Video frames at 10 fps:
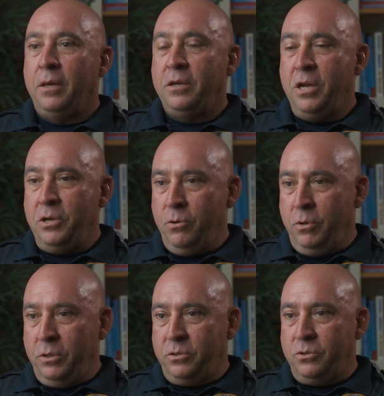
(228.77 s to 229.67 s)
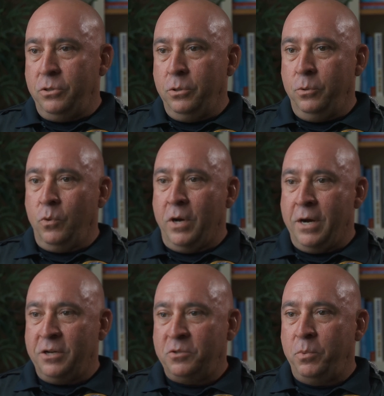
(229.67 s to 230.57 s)
get units to the
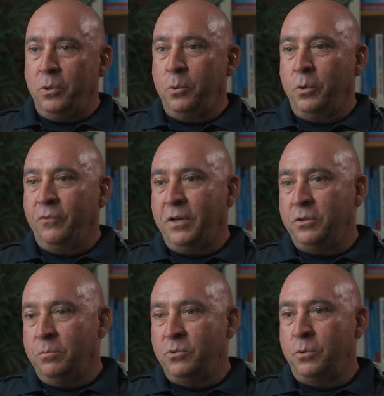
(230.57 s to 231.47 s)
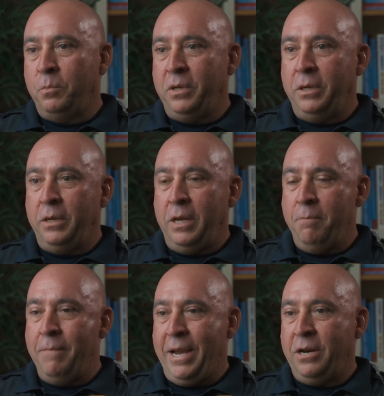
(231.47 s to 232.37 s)
hospital where victims were being,
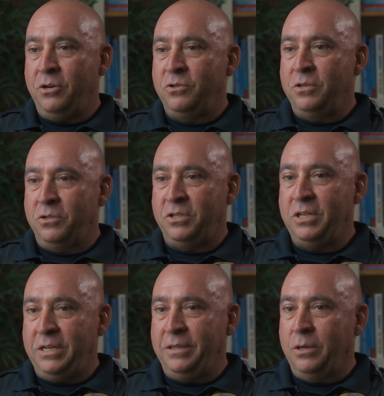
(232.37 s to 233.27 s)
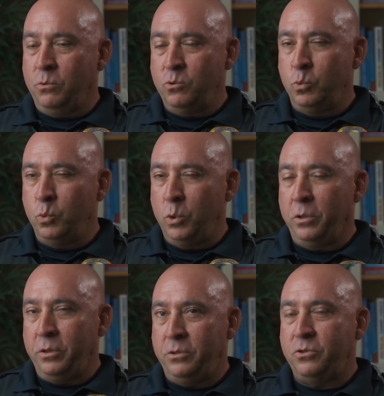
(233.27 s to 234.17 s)
and manage the scene that was
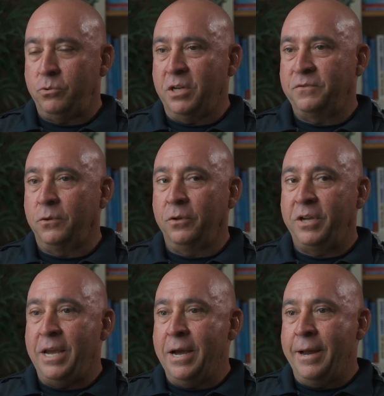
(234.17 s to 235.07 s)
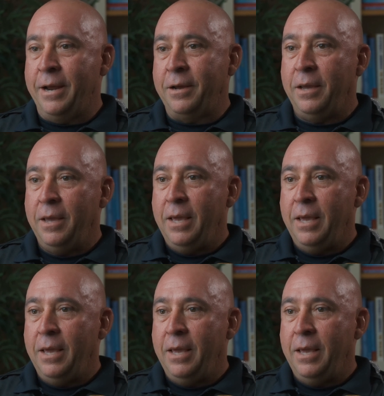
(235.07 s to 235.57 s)
really stressful and chaotic,